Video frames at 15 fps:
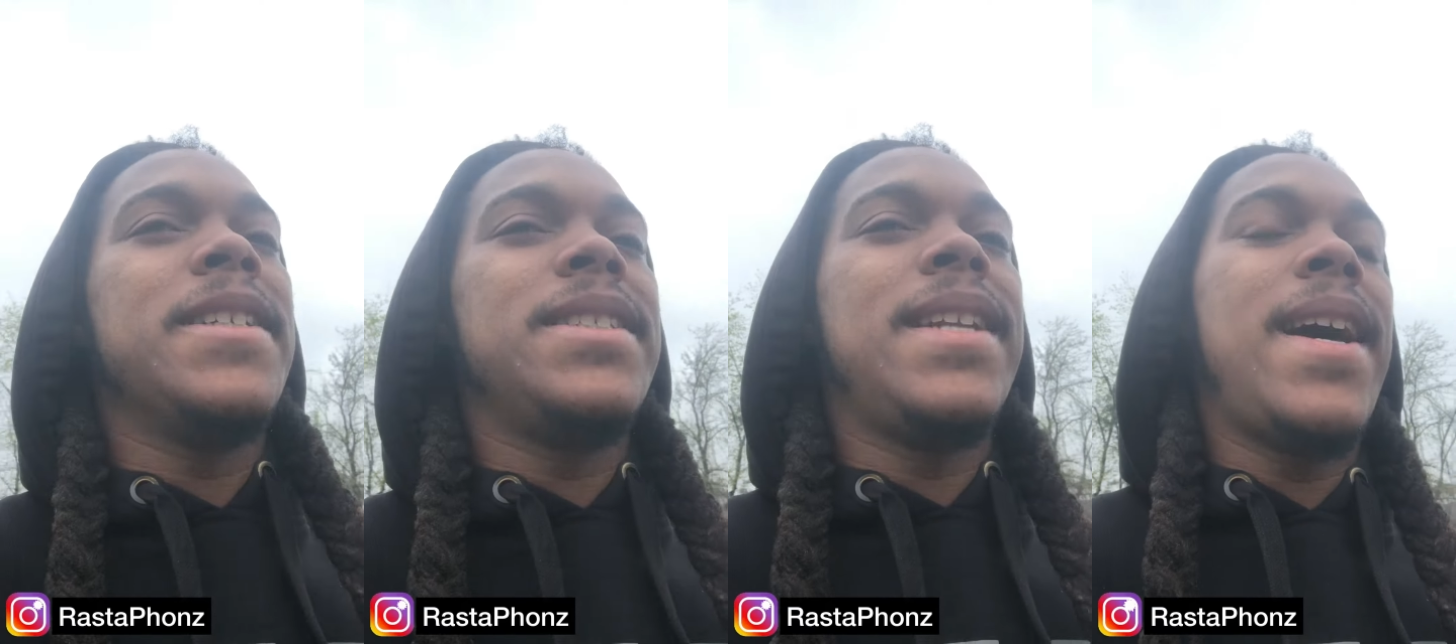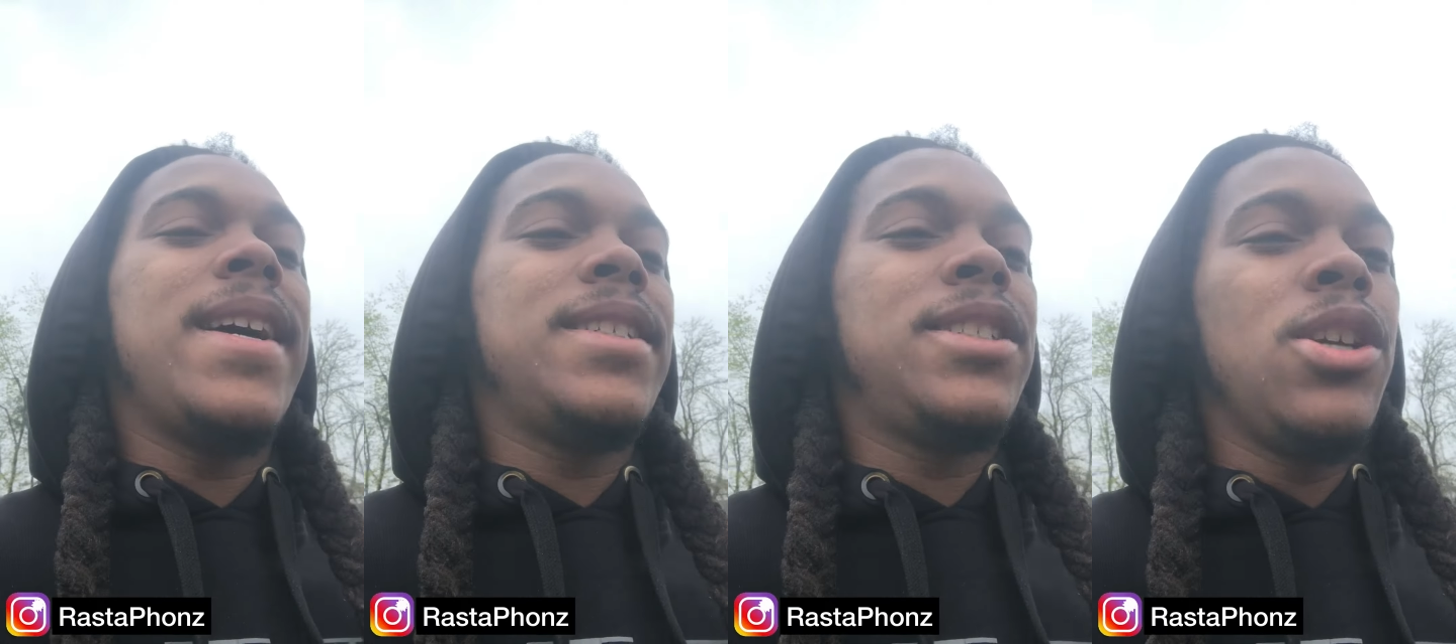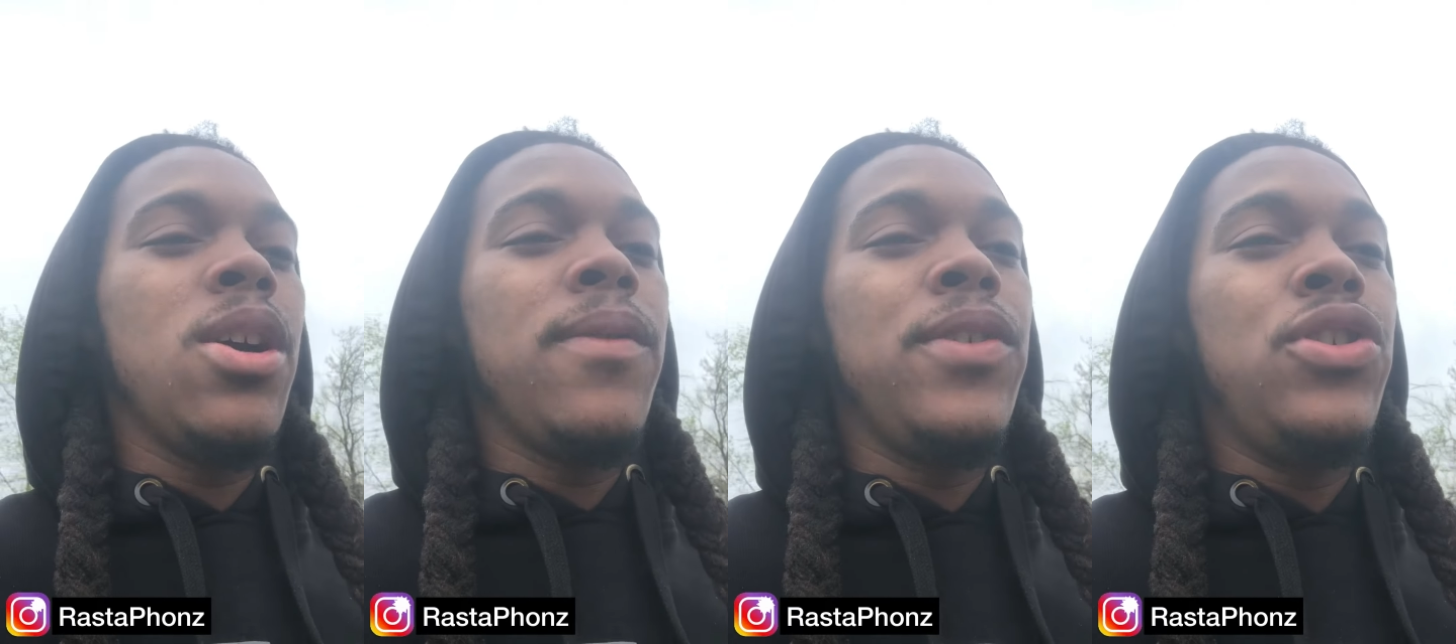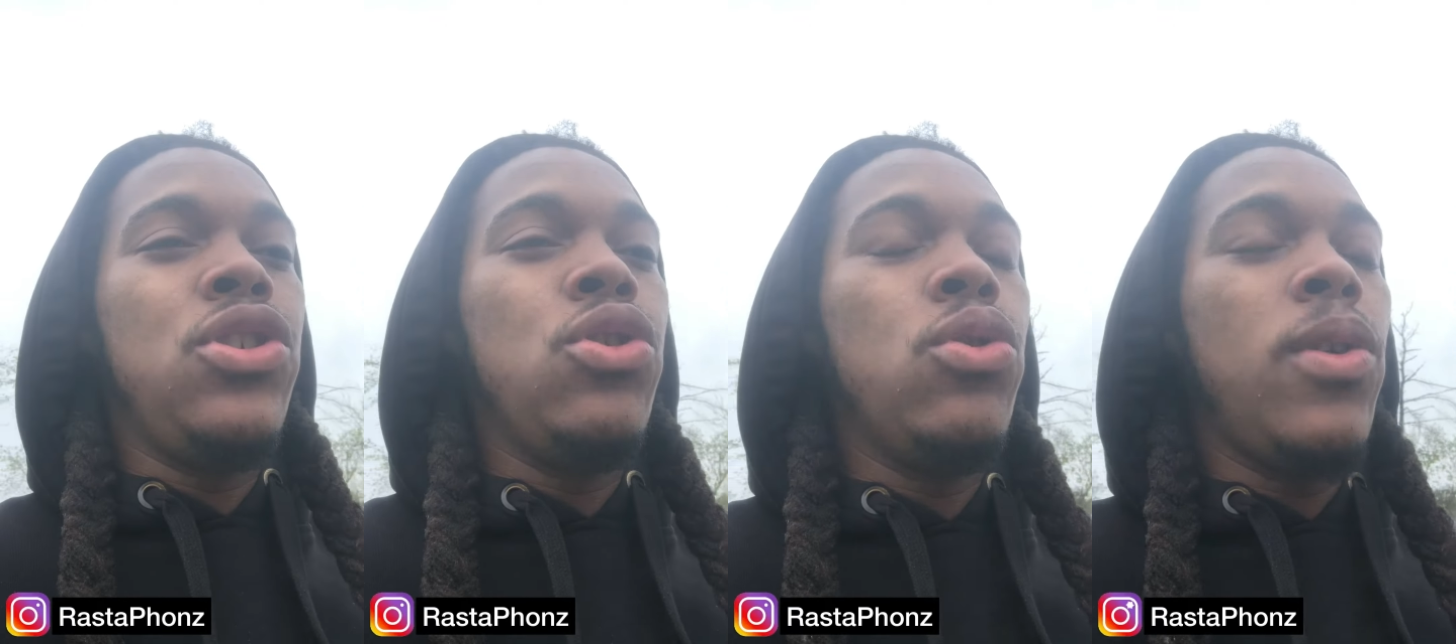not
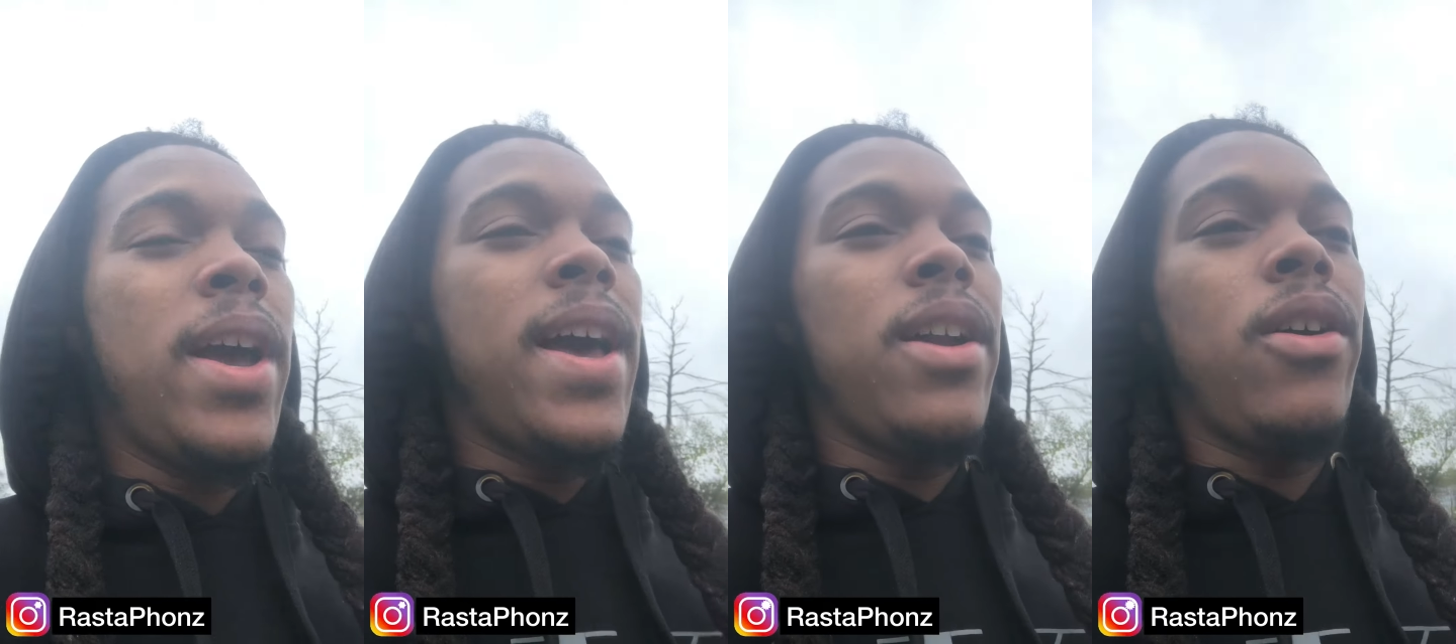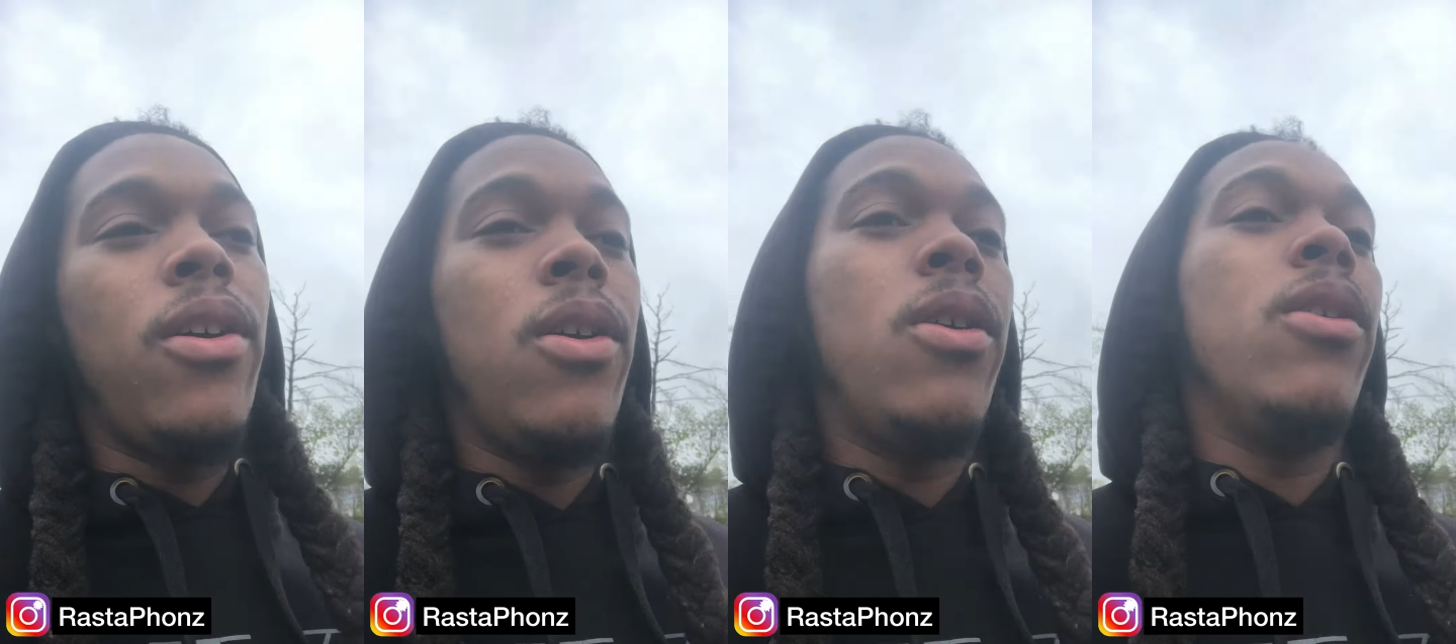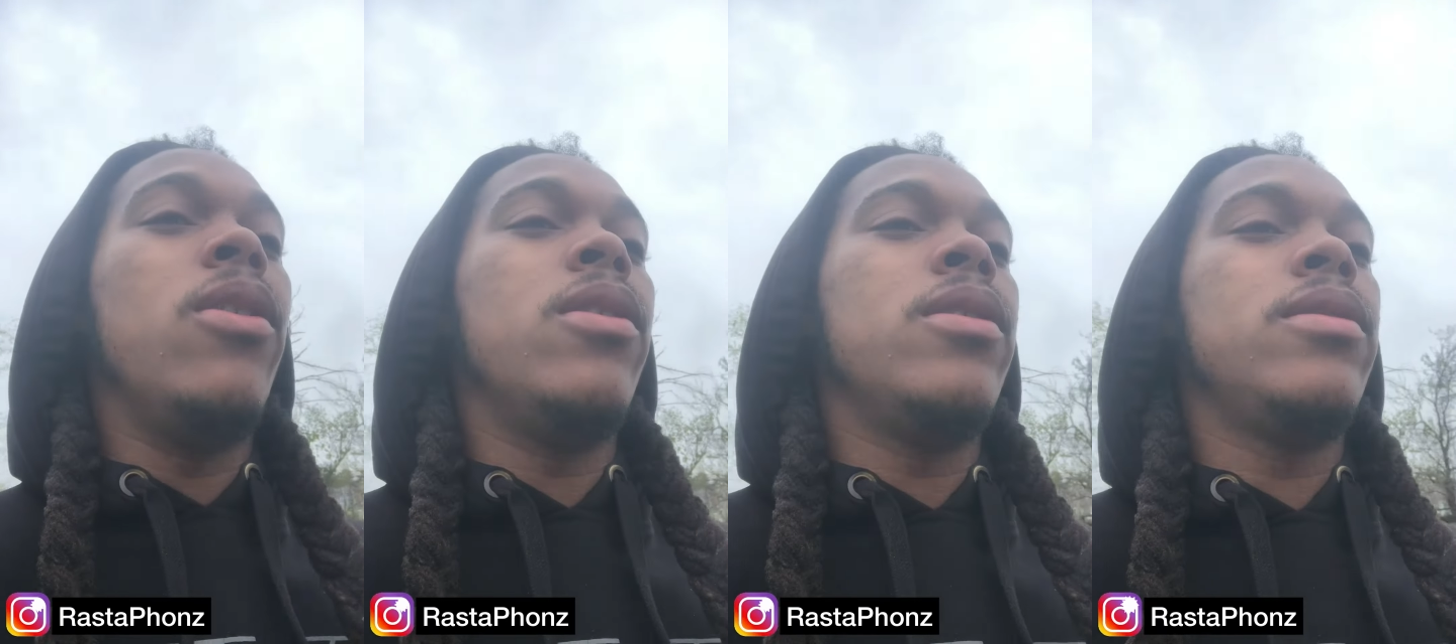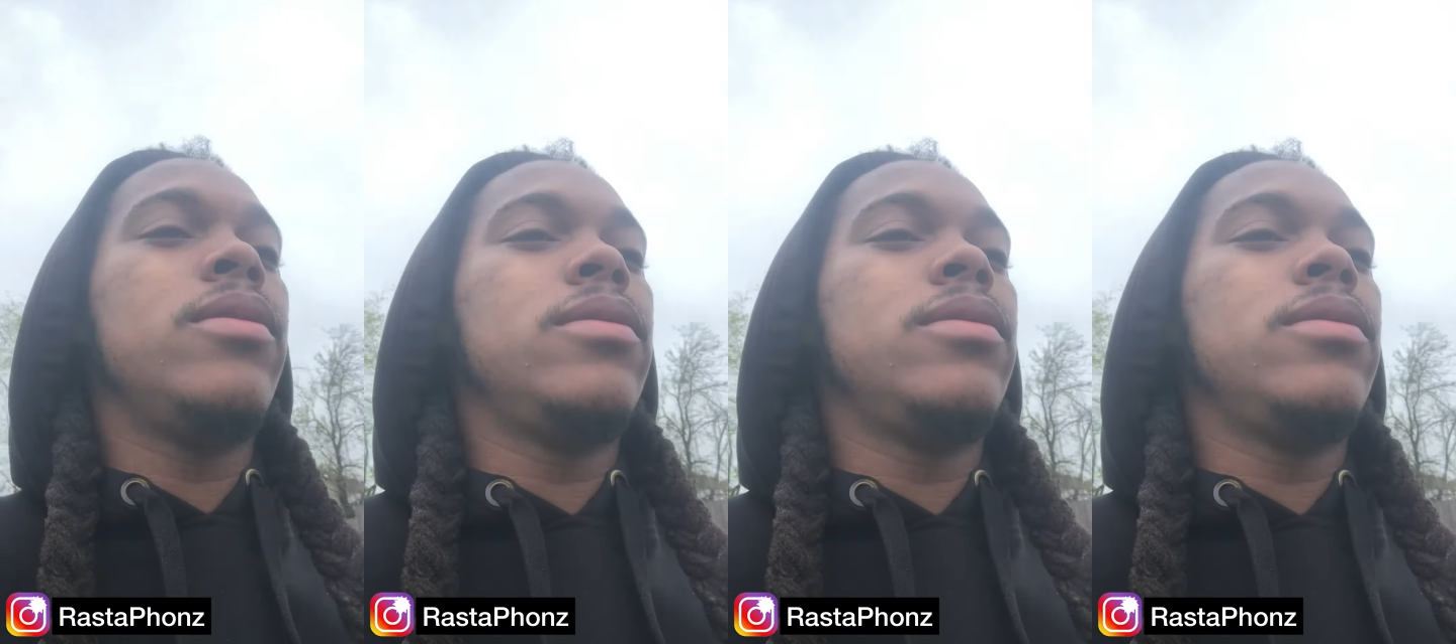serving you at all.